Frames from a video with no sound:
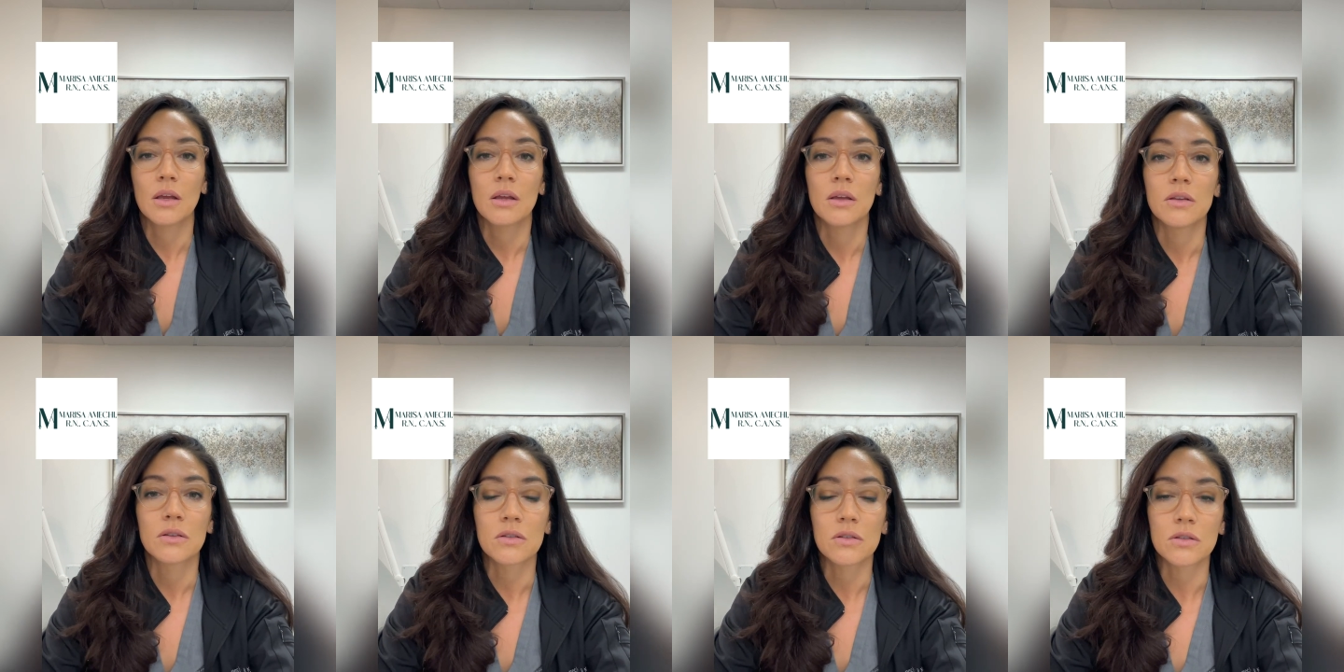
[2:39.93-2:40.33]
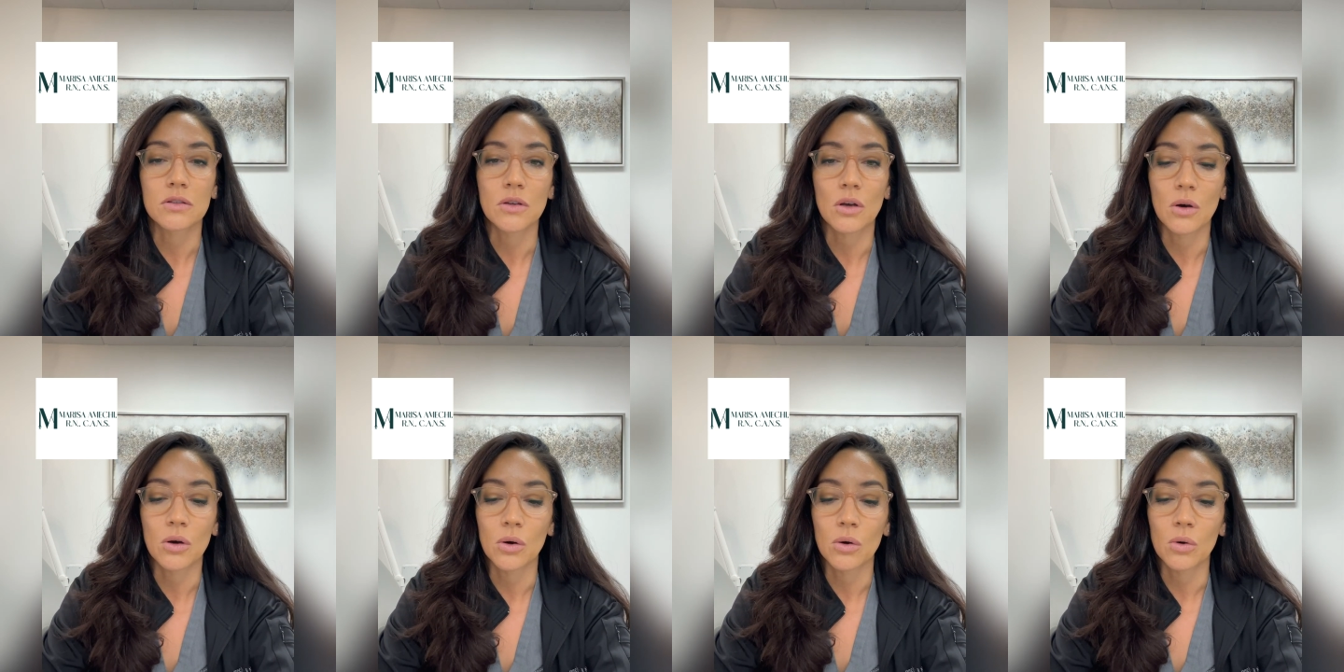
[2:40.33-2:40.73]

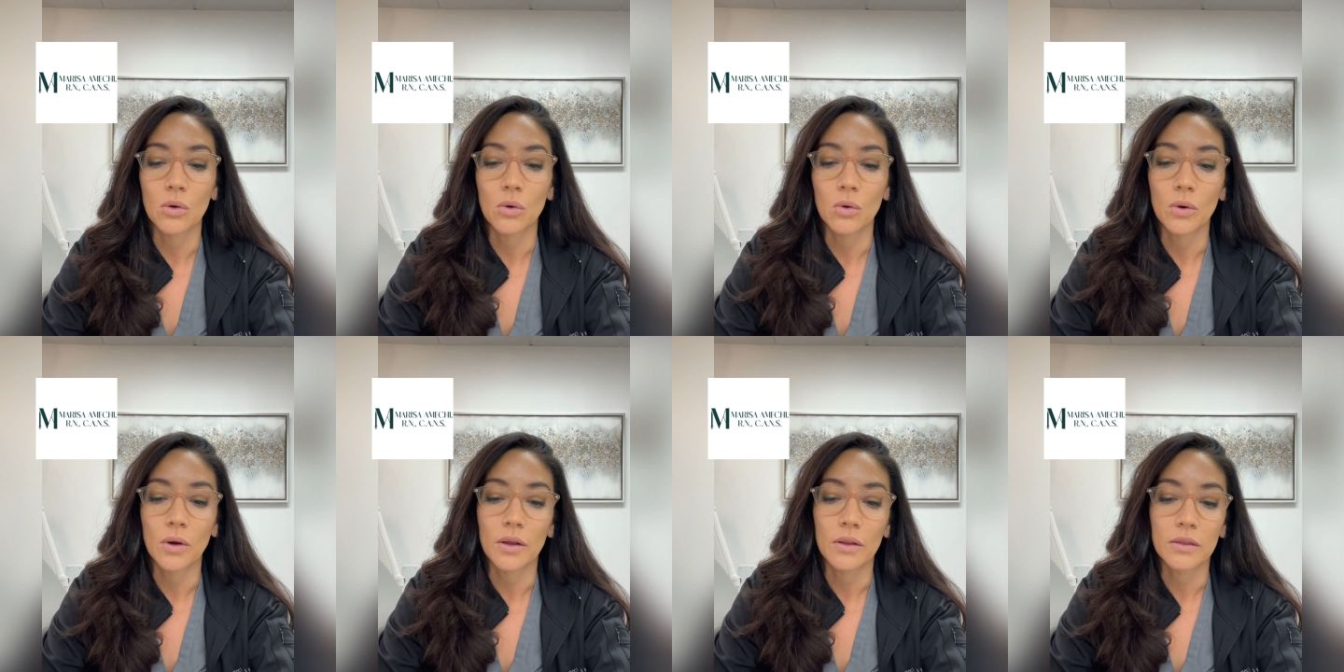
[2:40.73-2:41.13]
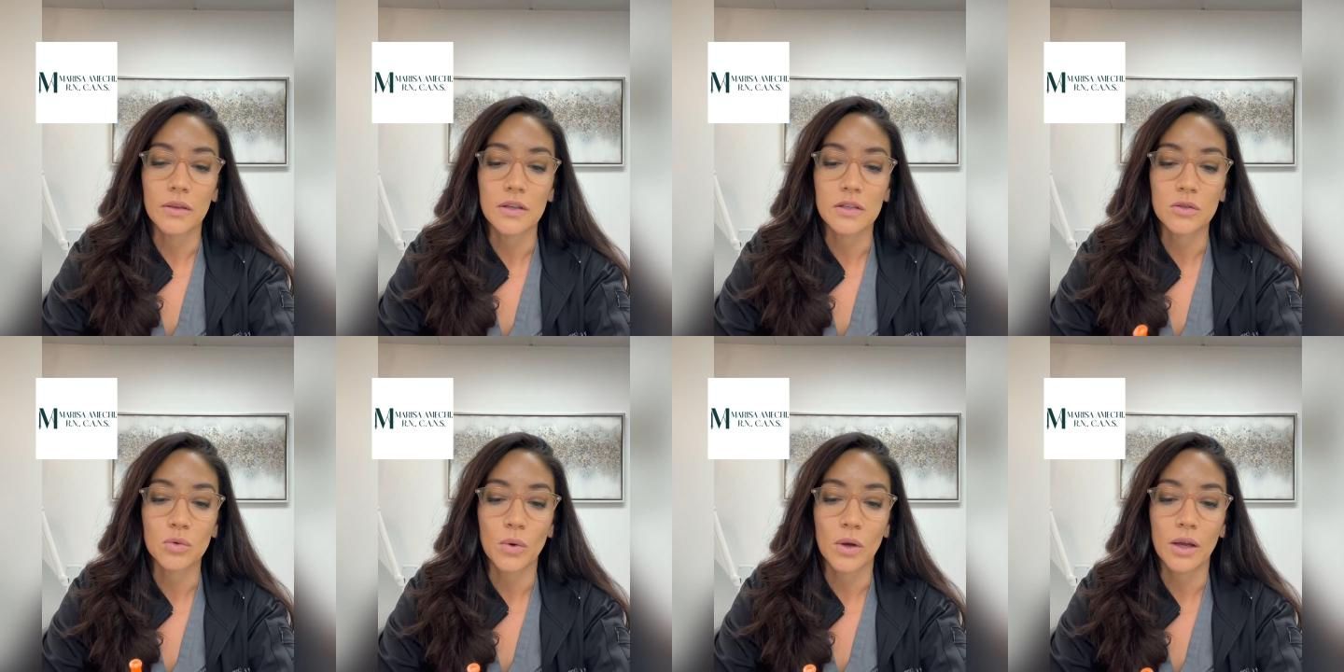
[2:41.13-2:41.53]
So
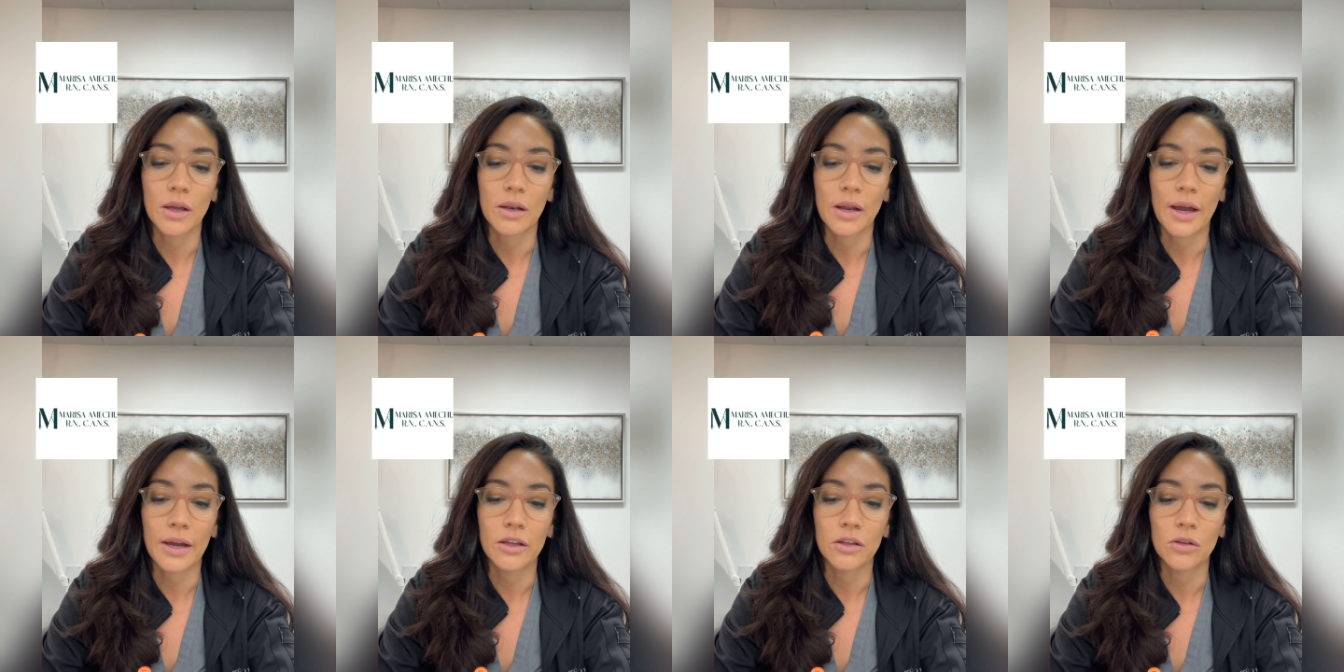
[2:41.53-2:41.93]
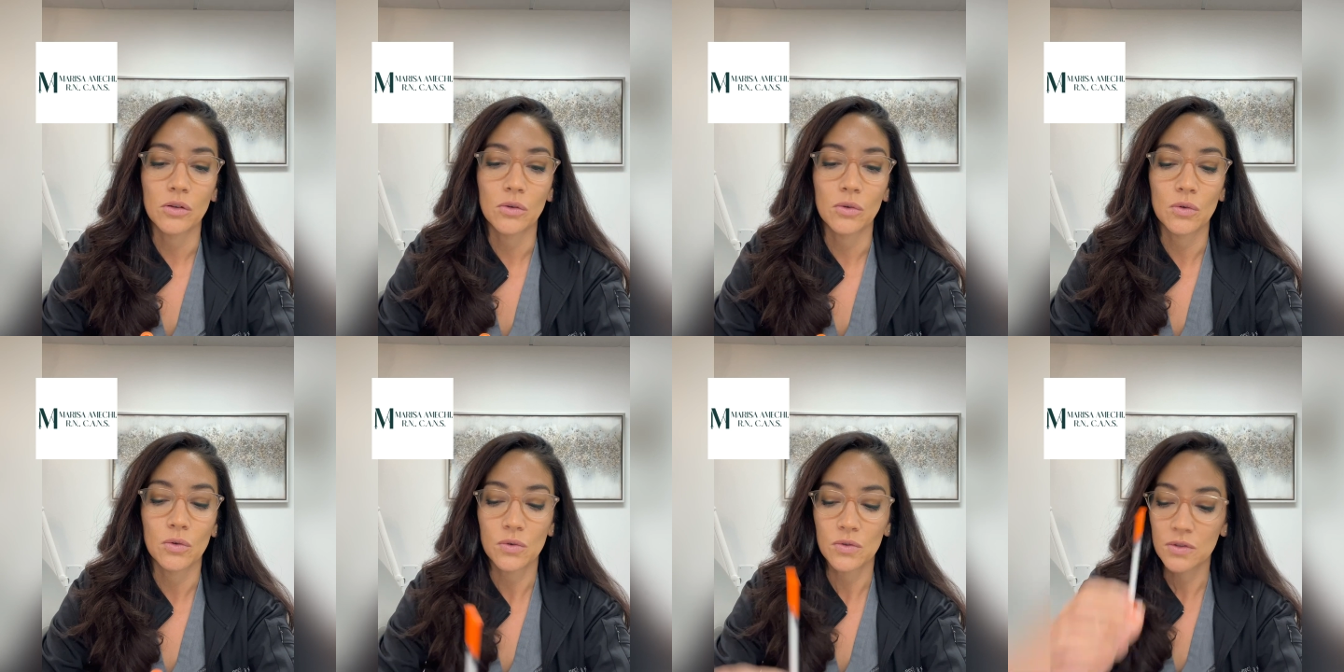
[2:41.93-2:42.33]
this one I
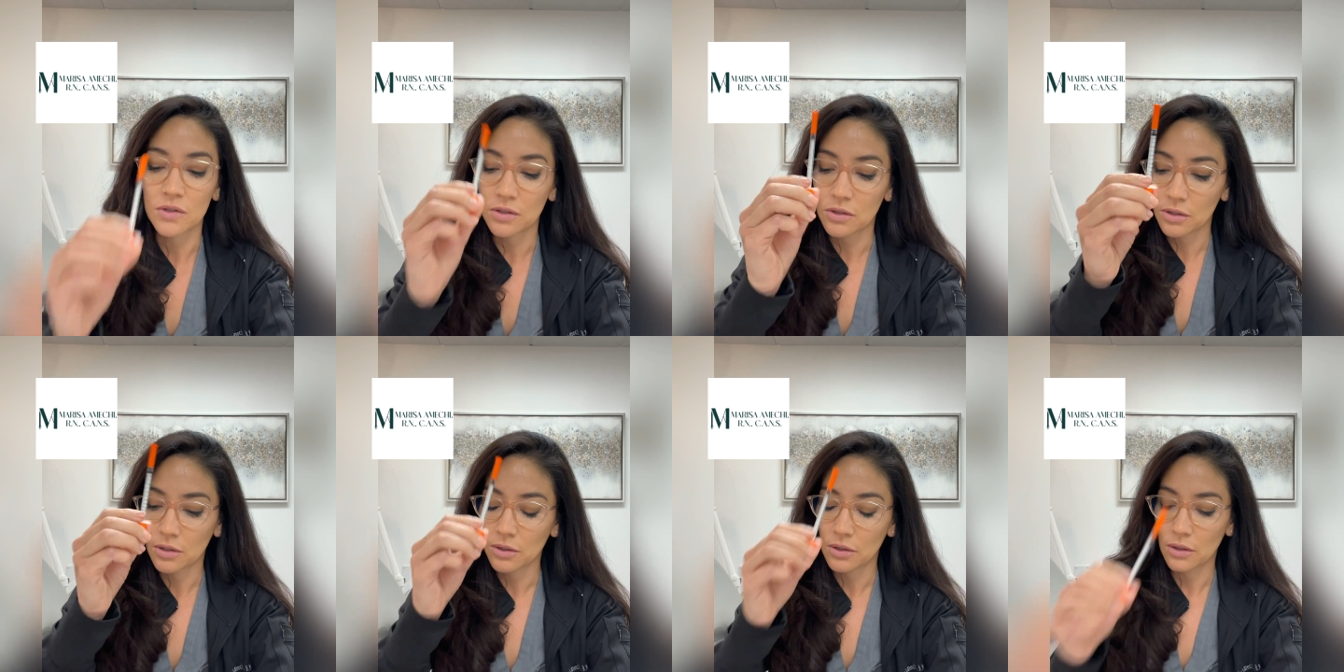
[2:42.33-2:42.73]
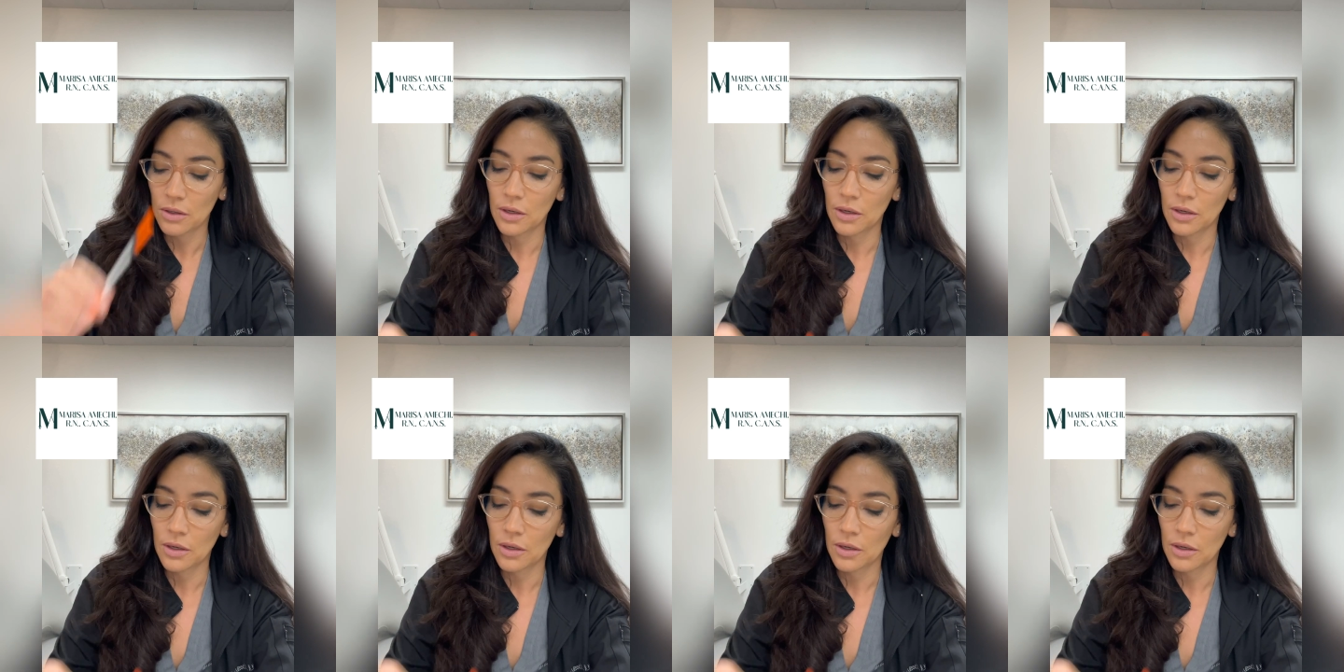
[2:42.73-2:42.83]
use